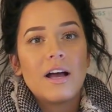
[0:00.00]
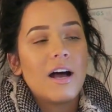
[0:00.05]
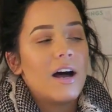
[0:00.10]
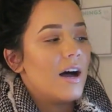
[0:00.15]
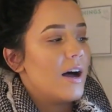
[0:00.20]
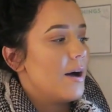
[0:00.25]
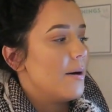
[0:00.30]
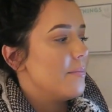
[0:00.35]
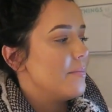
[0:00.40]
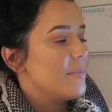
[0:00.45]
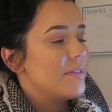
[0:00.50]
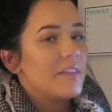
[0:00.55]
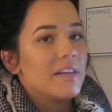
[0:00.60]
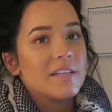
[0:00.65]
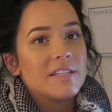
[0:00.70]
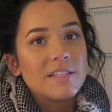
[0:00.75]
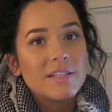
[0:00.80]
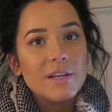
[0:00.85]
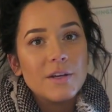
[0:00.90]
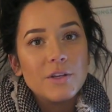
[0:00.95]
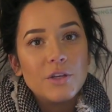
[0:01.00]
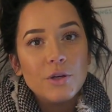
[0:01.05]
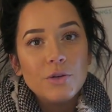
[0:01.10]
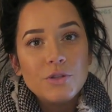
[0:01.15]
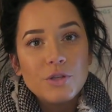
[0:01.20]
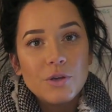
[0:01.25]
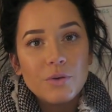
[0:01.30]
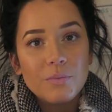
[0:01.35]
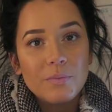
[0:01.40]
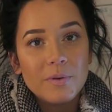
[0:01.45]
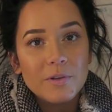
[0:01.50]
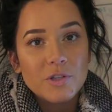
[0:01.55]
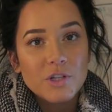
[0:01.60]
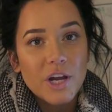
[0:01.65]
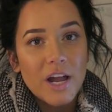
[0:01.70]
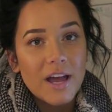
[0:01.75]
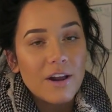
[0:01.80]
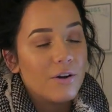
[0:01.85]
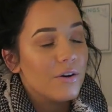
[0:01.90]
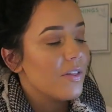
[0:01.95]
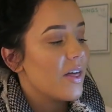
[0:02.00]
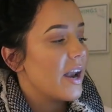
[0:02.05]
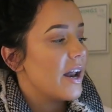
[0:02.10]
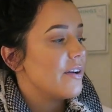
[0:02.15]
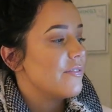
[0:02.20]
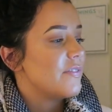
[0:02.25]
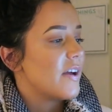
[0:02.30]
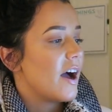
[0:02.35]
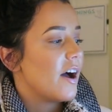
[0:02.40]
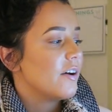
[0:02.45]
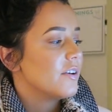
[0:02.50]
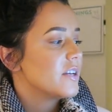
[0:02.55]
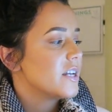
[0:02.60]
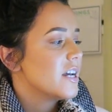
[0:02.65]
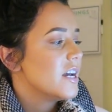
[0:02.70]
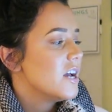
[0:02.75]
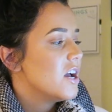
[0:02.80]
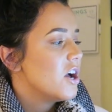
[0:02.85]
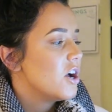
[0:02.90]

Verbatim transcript: um, this YouTube channel that I found